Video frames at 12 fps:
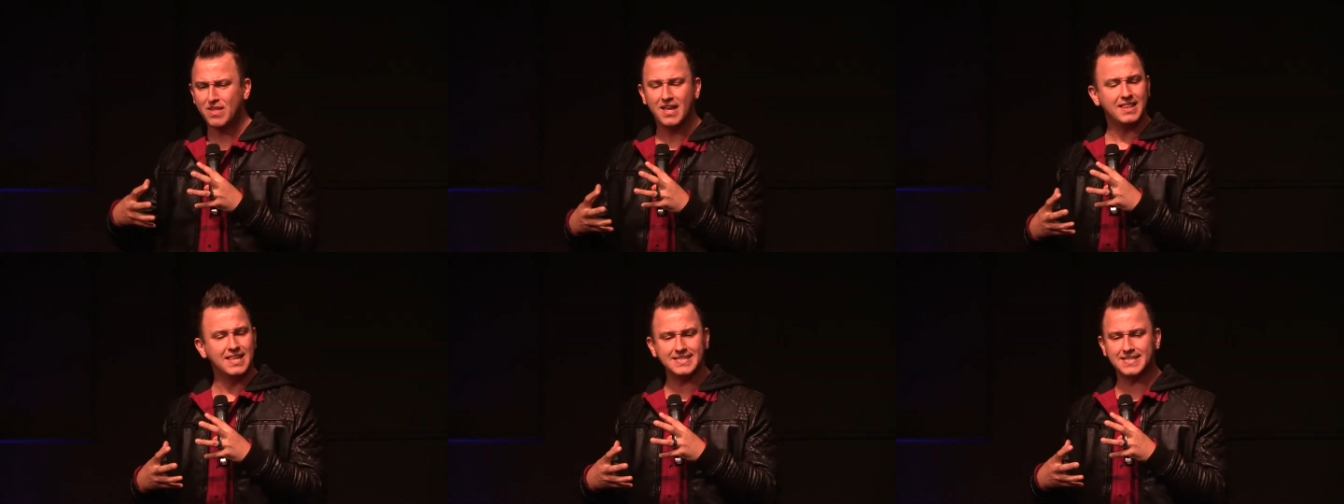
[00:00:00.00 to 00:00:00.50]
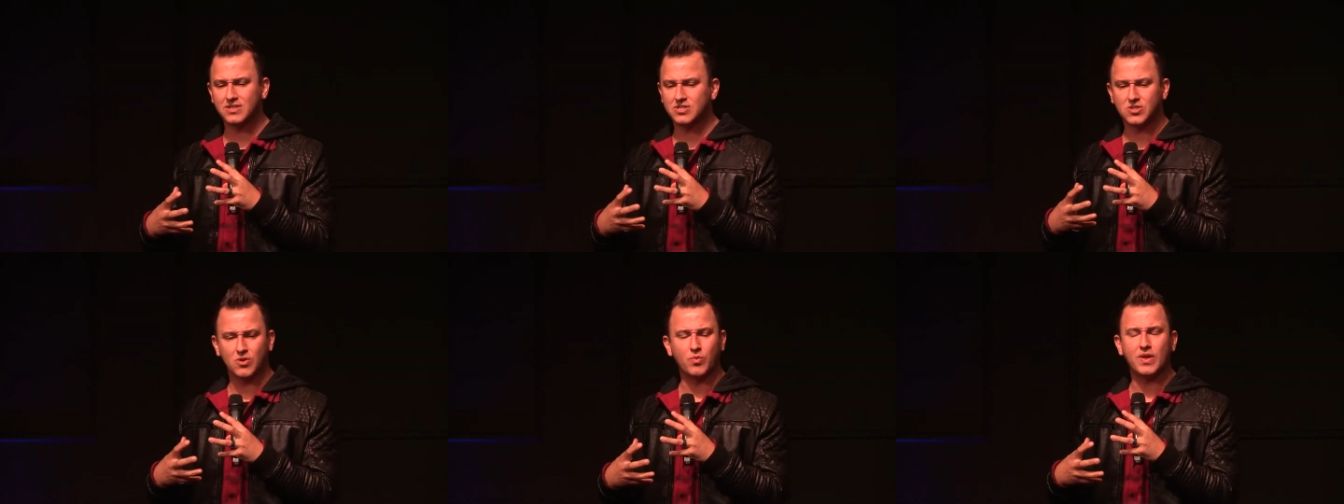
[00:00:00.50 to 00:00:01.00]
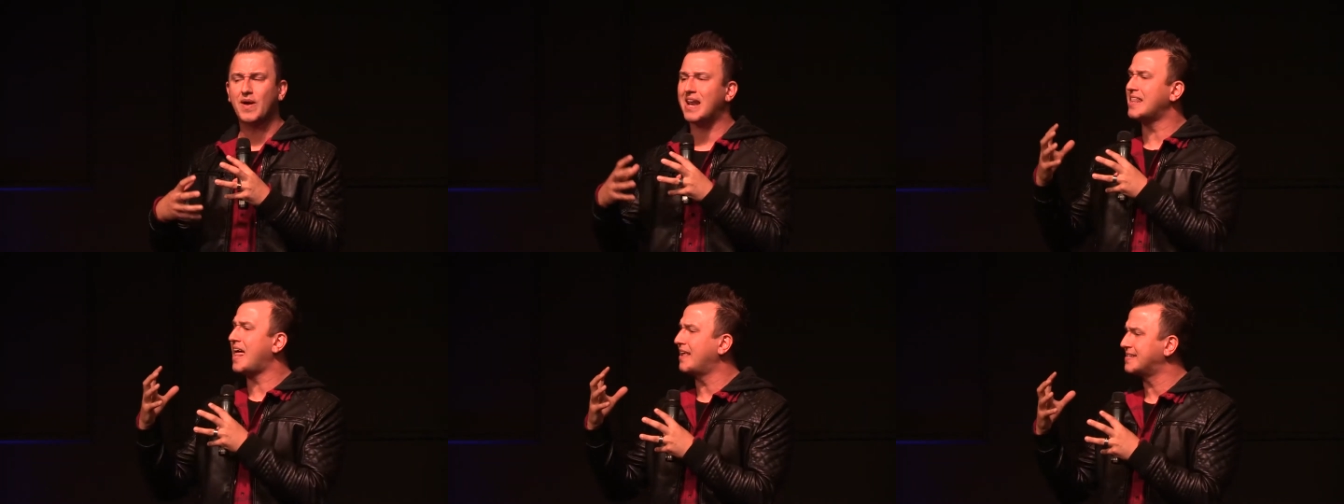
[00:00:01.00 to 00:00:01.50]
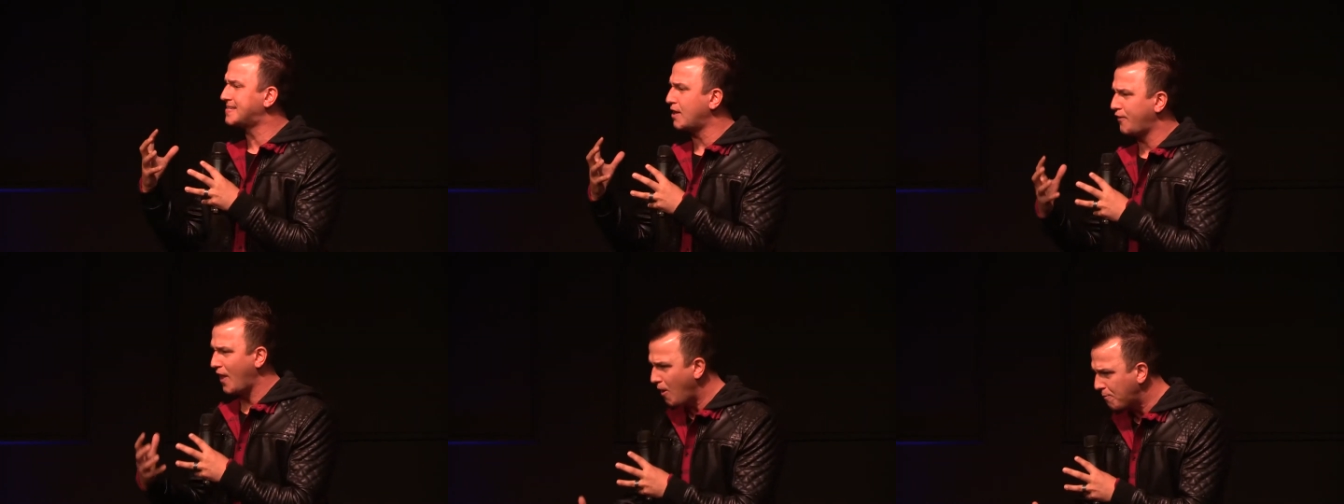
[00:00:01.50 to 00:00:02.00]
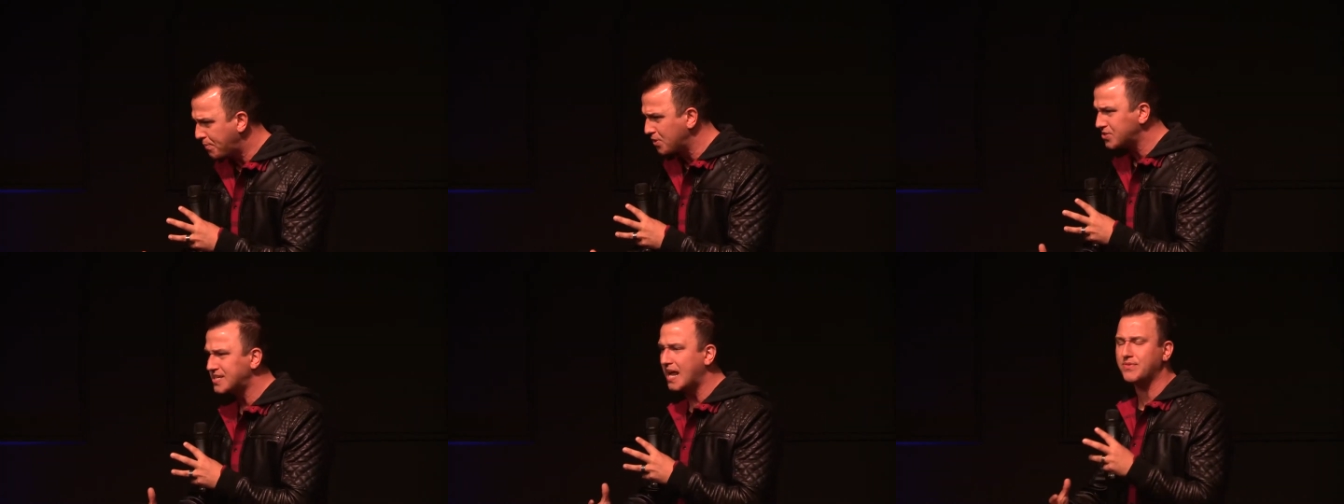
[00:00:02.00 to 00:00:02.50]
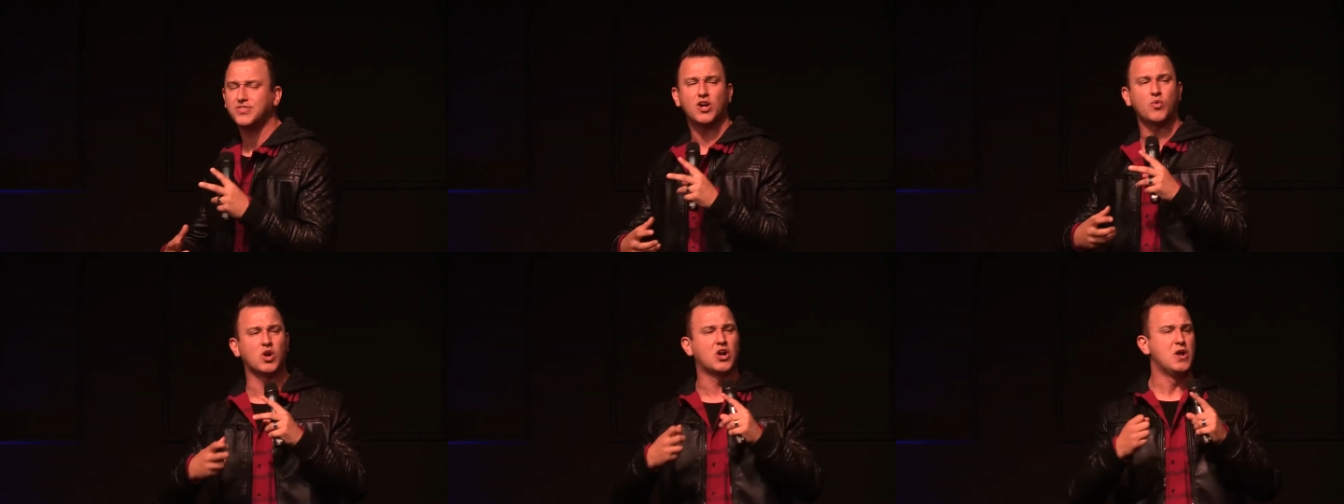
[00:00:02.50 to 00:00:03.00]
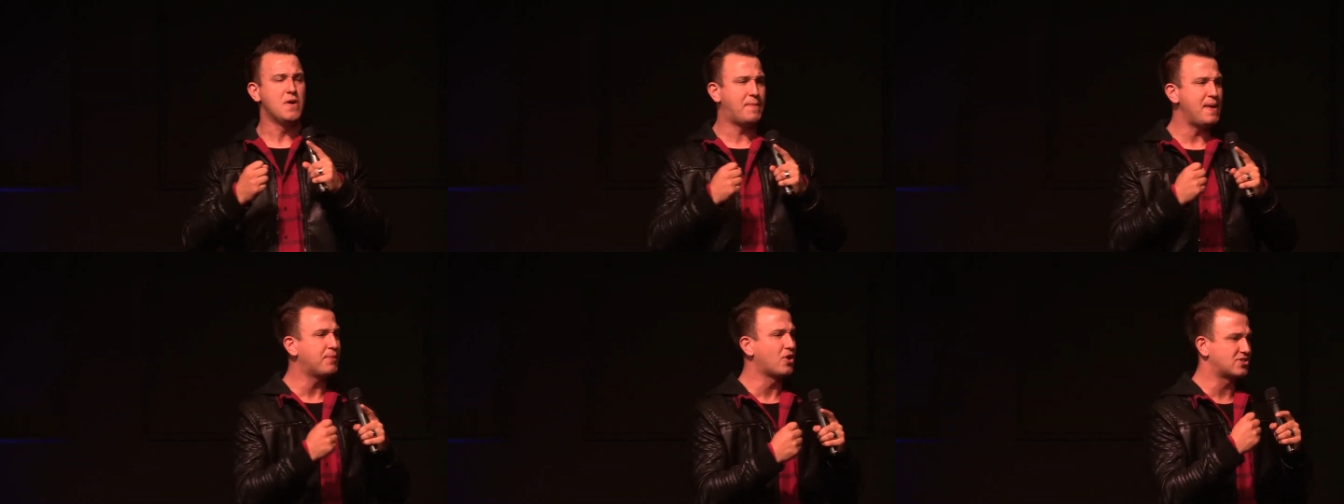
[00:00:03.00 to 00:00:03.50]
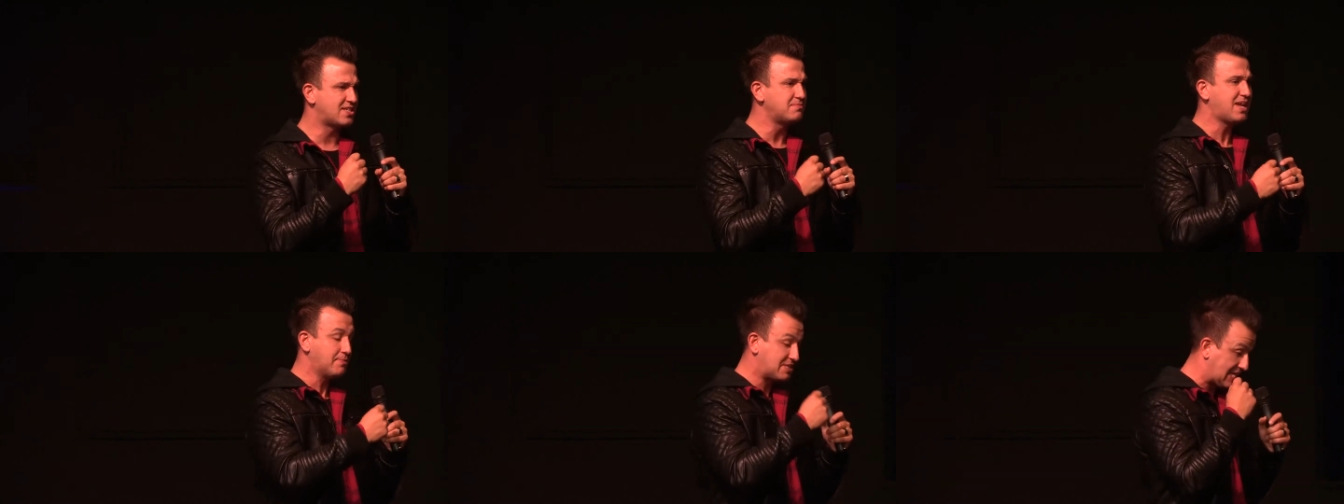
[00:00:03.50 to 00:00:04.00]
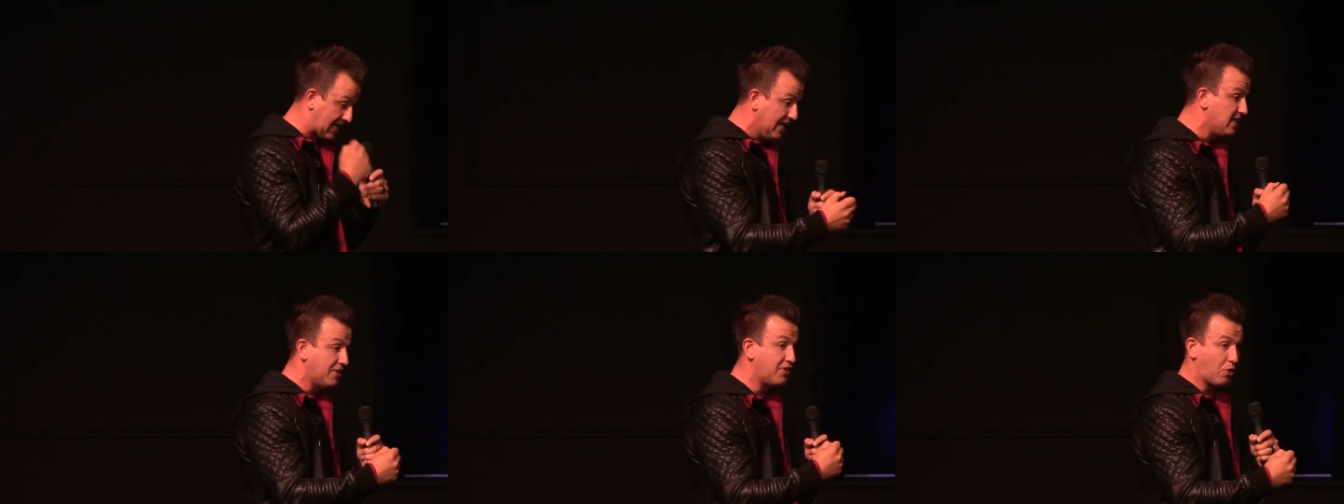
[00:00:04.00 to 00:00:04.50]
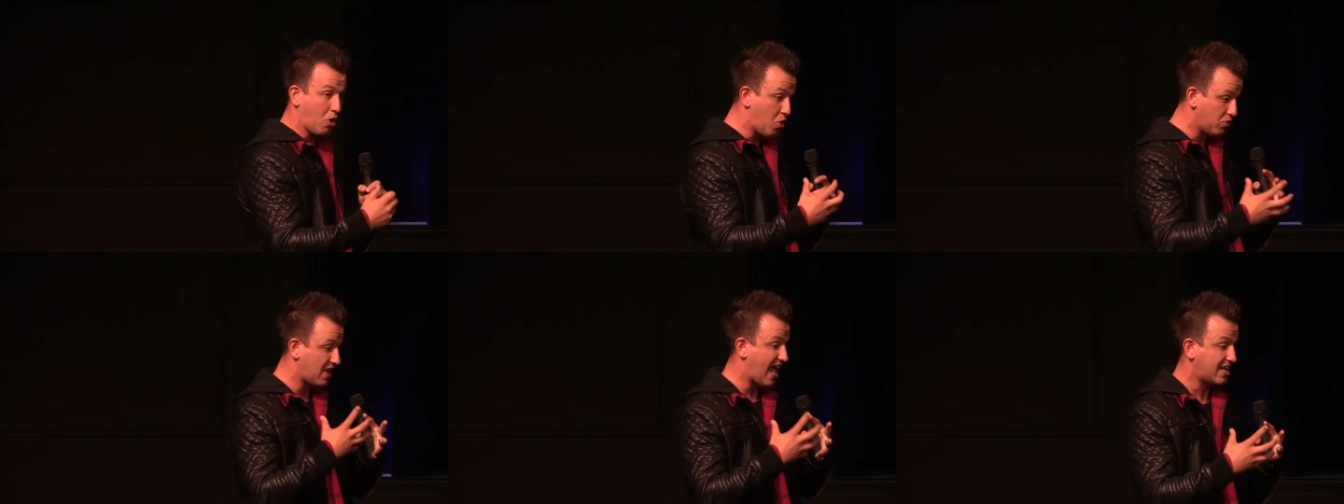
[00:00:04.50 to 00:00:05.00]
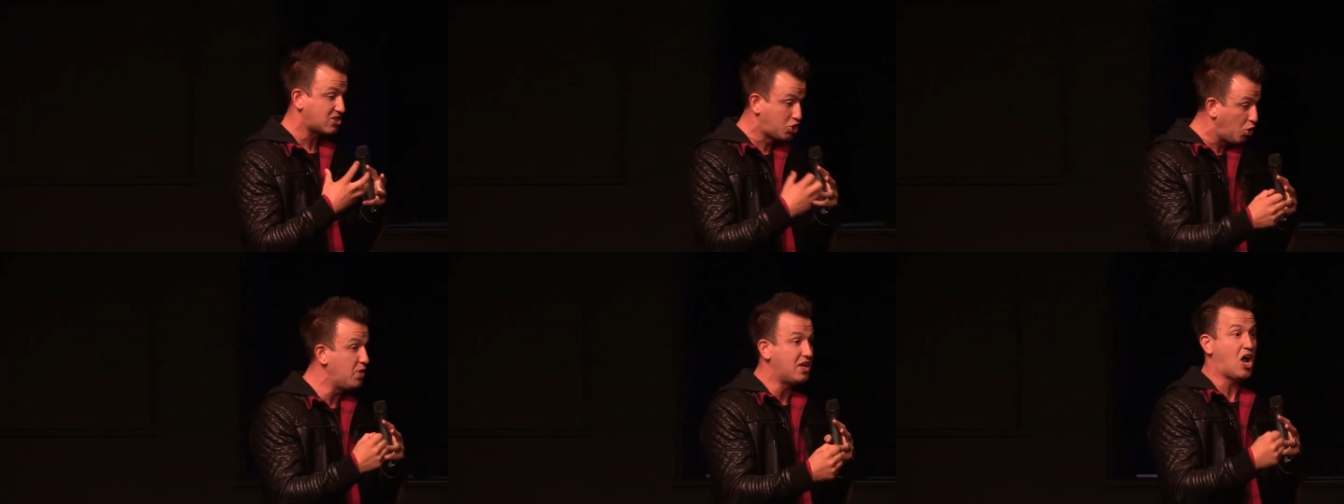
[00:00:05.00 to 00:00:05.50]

listen, so we've got a lot of self help books out there where people are sometimes killing their own, like doing it,